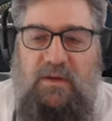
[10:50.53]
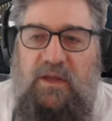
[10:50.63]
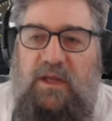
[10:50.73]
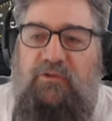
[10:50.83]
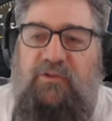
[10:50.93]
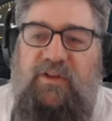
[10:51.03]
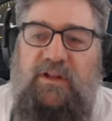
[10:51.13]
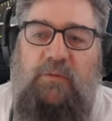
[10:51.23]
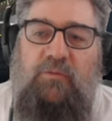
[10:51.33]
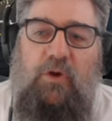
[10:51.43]
Now,
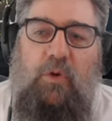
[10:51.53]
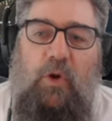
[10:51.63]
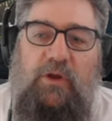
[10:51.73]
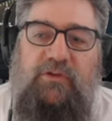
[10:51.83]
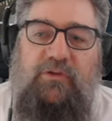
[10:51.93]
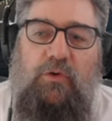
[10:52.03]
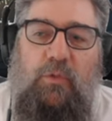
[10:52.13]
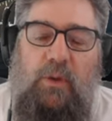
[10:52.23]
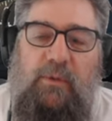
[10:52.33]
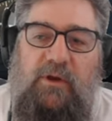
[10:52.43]
interestingly, I'm not quite sure
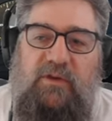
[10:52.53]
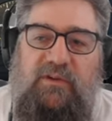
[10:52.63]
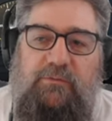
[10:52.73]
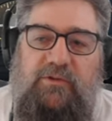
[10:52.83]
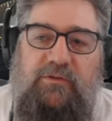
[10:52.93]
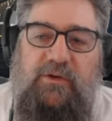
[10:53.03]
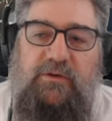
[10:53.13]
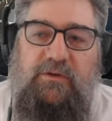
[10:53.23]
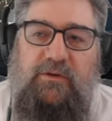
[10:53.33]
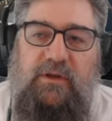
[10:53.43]
why we're actually
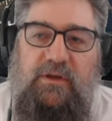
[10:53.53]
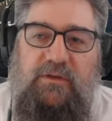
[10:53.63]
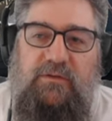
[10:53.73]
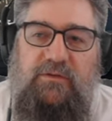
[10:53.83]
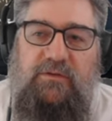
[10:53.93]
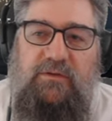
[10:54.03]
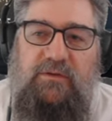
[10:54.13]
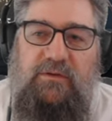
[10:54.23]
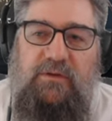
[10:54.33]
restricted there, because